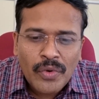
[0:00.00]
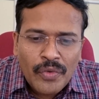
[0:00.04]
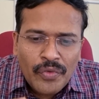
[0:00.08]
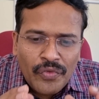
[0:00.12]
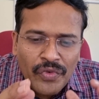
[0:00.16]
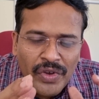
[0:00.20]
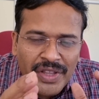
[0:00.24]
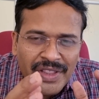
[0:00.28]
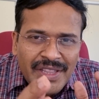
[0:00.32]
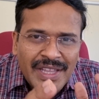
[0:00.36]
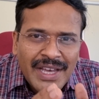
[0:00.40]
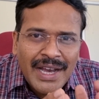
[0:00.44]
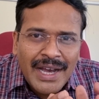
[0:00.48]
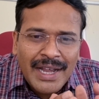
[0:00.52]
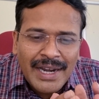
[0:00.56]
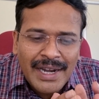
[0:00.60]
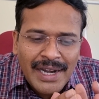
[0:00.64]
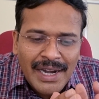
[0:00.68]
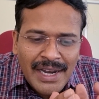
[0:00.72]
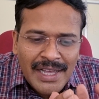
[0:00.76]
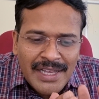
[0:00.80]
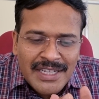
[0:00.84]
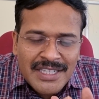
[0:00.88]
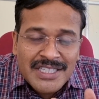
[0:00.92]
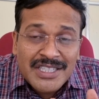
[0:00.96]
when they
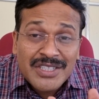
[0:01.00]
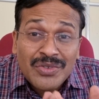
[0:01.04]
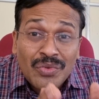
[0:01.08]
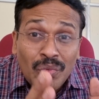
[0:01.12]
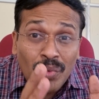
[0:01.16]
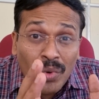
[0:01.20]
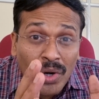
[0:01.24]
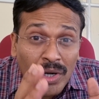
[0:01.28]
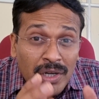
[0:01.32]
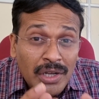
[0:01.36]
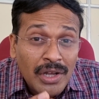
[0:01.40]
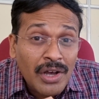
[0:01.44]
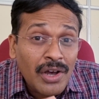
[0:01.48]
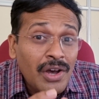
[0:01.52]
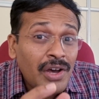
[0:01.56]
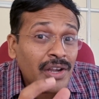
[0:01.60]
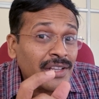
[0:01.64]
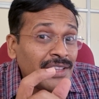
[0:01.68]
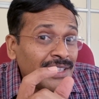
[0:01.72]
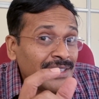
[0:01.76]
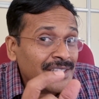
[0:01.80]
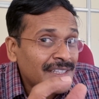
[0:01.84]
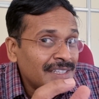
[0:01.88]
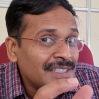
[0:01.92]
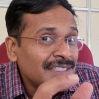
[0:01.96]
analyzed what are the
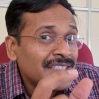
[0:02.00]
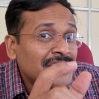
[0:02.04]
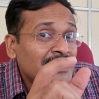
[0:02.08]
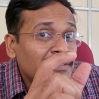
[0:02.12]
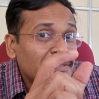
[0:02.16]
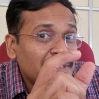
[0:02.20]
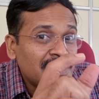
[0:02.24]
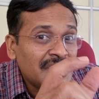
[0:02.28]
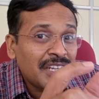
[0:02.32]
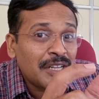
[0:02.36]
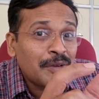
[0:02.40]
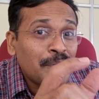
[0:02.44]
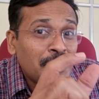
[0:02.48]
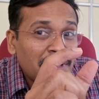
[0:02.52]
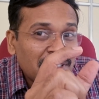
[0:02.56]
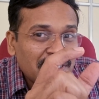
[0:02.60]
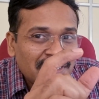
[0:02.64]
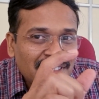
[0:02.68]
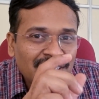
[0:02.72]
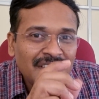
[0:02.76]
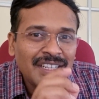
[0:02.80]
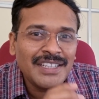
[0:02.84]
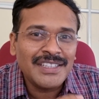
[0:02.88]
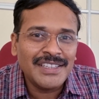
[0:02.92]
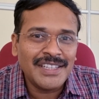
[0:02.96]
things which are
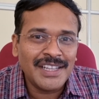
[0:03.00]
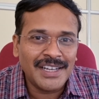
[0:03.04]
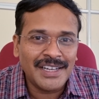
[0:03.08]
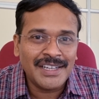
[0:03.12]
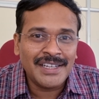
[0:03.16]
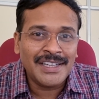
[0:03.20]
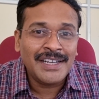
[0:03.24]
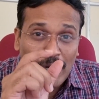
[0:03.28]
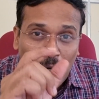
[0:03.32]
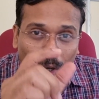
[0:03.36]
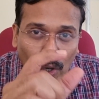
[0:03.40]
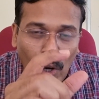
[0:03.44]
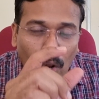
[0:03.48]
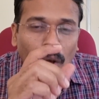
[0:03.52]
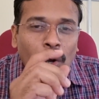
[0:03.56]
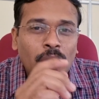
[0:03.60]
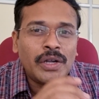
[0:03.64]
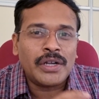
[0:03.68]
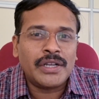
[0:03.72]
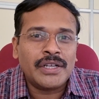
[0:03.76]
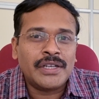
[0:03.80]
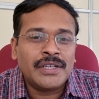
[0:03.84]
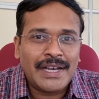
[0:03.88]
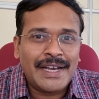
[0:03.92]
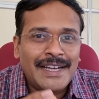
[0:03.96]
present in the
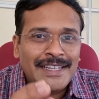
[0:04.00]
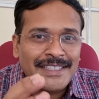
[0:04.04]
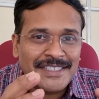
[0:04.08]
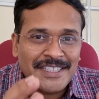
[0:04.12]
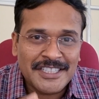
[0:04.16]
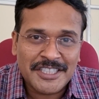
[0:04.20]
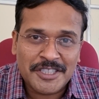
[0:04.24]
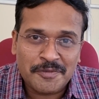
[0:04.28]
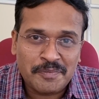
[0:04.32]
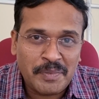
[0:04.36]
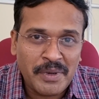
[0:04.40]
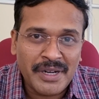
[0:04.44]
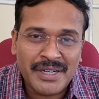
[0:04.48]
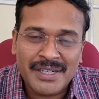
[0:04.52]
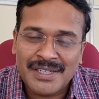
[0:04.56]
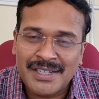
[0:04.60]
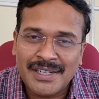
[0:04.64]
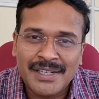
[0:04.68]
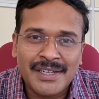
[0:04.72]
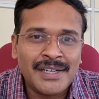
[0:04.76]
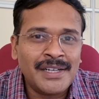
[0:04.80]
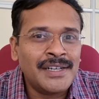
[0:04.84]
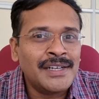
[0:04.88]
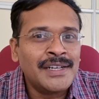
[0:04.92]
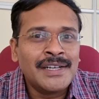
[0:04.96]
clot, as
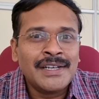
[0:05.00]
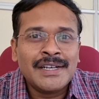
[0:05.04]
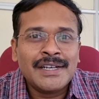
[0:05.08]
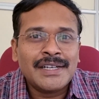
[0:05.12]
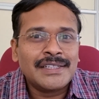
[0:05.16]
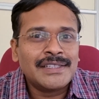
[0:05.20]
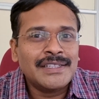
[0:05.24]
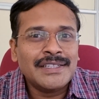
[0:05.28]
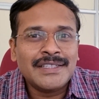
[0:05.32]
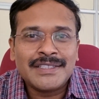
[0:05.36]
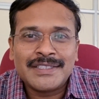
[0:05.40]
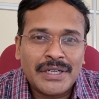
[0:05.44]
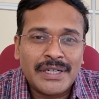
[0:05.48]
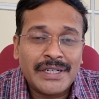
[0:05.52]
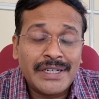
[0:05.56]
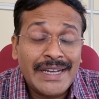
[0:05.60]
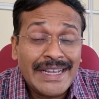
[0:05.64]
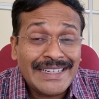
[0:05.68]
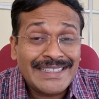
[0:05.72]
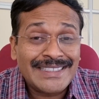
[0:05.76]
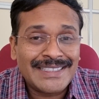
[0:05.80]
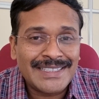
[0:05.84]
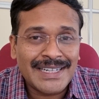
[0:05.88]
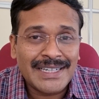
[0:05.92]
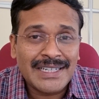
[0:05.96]
expected, these
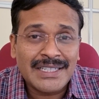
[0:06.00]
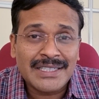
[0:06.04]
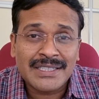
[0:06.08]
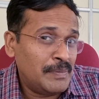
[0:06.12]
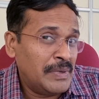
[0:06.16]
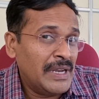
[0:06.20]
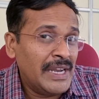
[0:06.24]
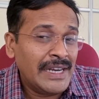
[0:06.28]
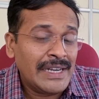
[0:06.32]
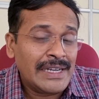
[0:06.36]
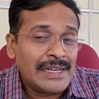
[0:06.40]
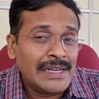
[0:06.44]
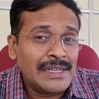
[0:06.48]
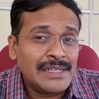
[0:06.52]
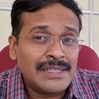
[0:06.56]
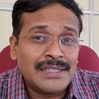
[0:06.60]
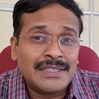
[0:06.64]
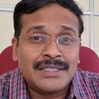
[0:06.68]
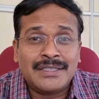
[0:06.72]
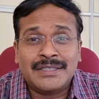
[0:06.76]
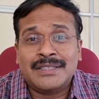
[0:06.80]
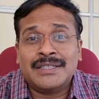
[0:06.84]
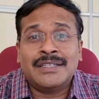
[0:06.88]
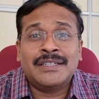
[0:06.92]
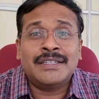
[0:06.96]
dead cells,
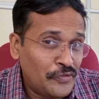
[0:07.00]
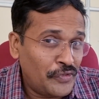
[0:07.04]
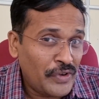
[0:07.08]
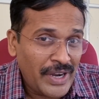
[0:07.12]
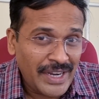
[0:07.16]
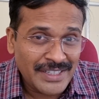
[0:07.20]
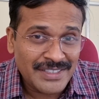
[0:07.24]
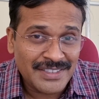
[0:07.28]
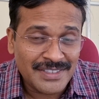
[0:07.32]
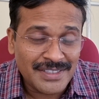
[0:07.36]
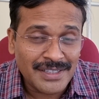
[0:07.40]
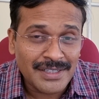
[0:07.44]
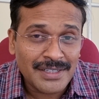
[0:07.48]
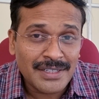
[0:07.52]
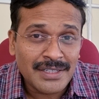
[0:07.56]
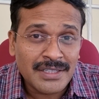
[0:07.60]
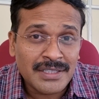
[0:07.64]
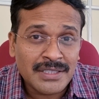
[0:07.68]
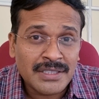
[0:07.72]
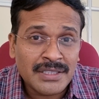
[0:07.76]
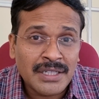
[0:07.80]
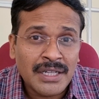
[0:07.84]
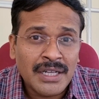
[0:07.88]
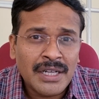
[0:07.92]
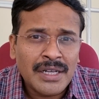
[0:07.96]
platelets, fat
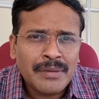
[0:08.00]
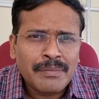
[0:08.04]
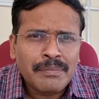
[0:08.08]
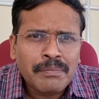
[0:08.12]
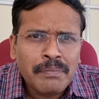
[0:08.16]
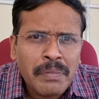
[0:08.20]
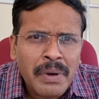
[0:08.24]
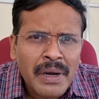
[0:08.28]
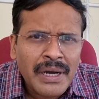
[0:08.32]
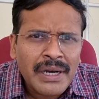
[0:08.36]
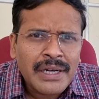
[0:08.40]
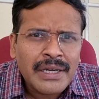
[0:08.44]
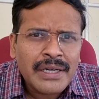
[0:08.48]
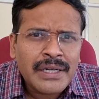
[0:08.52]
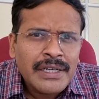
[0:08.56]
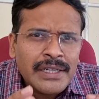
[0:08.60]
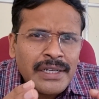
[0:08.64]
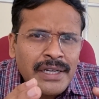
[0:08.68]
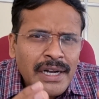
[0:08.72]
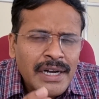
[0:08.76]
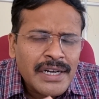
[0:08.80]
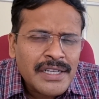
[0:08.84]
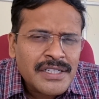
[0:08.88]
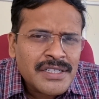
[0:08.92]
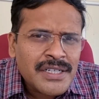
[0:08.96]
cells, but in
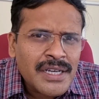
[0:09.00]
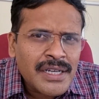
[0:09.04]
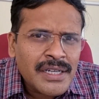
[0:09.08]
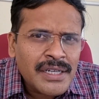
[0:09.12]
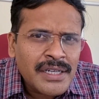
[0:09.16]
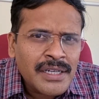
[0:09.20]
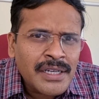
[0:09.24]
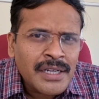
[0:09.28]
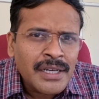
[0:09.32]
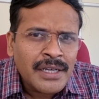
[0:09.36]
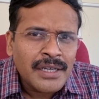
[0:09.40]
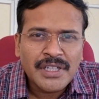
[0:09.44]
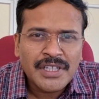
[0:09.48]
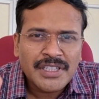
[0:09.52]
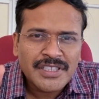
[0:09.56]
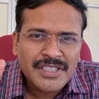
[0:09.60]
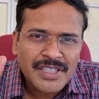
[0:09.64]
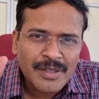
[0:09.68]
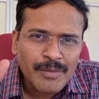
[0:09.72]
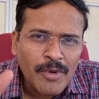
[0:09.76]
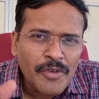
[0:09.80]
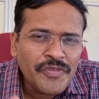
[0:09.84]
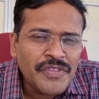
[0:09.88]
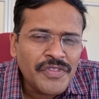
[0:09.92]
addition, some of